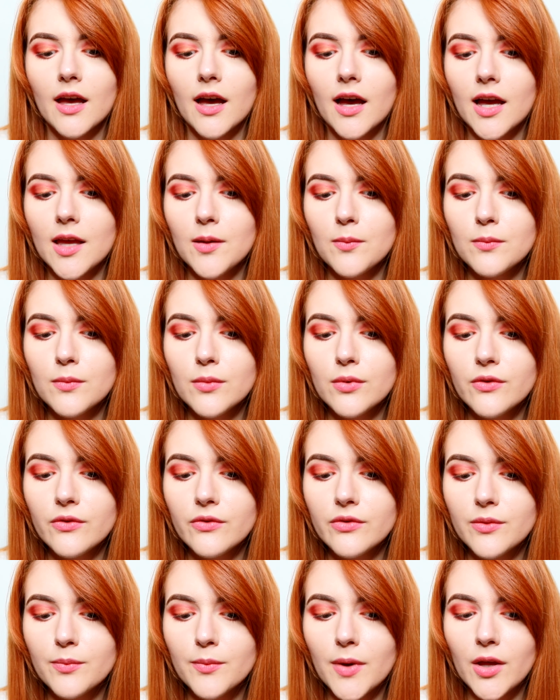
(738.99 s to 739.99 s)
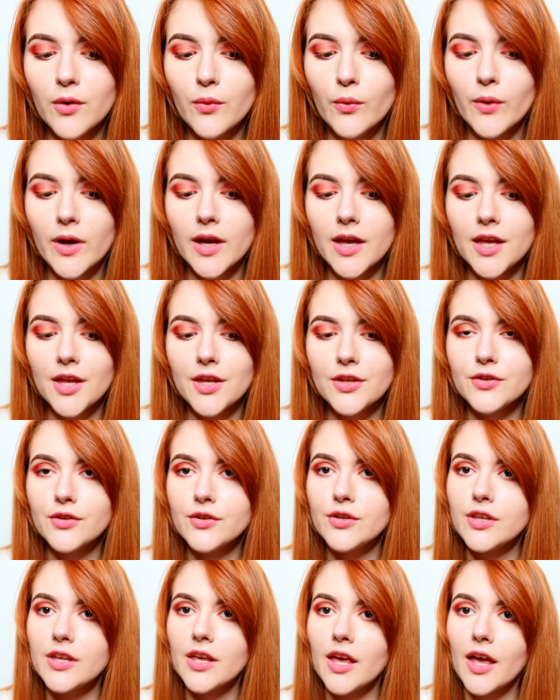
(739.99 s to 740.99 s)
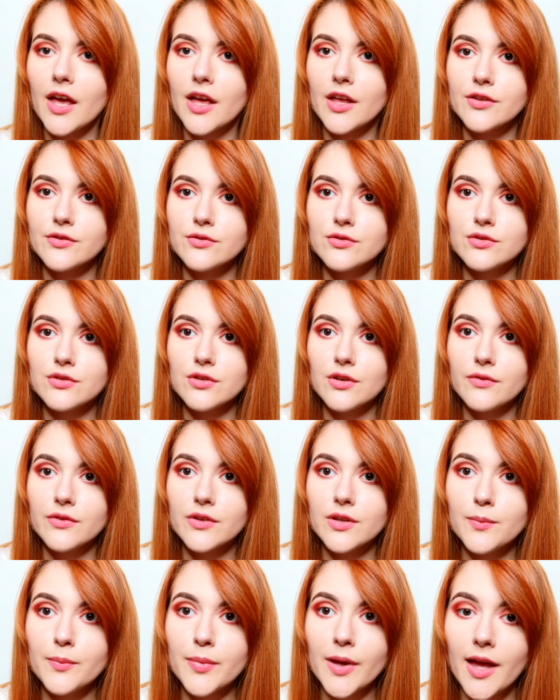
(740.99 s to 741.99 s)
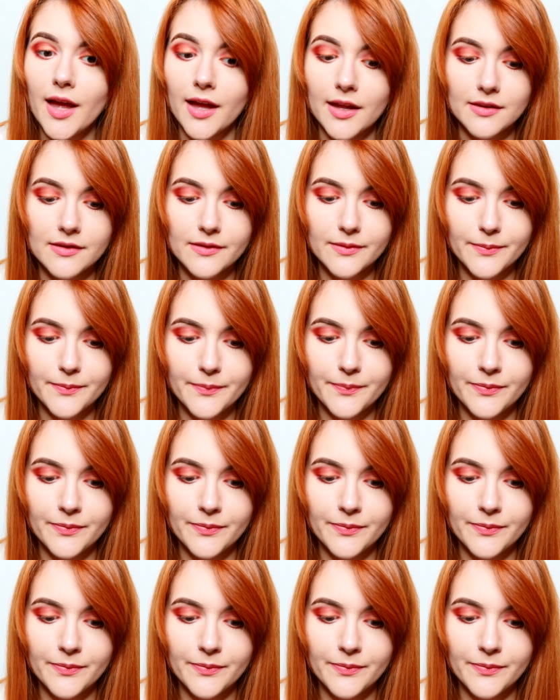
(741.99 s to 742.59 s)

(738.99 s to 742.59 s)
I moved my way to the edge of the bed.